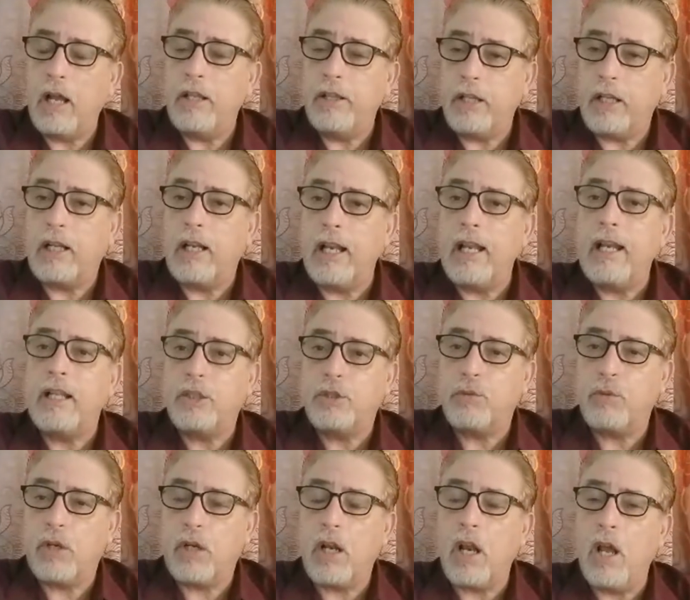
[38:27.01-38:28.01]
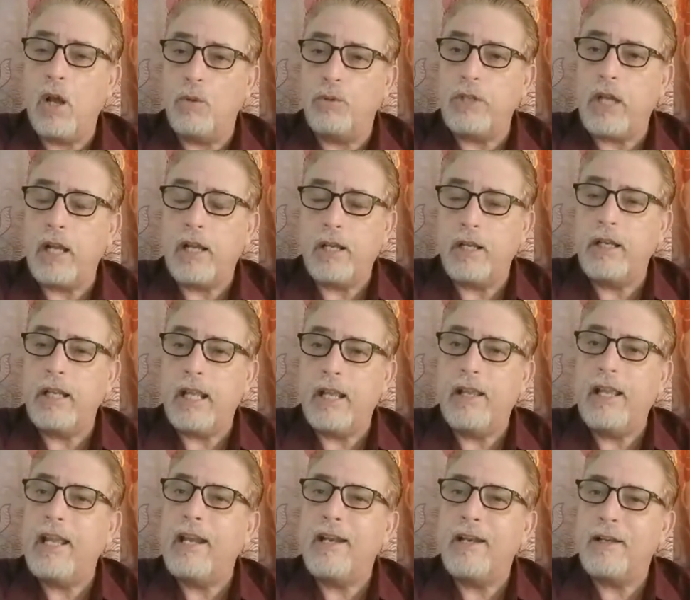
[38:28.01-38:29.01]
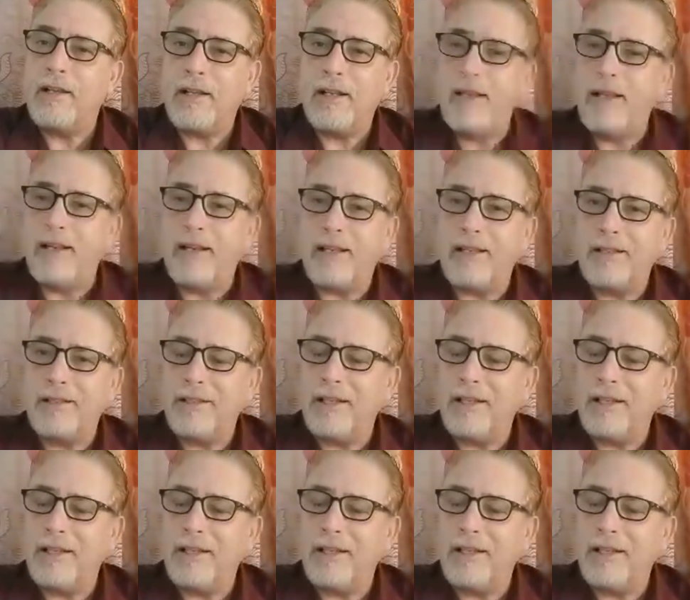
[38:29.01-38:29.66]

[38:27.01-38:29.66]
the clinics were closed. I couldn't even get in a clinic.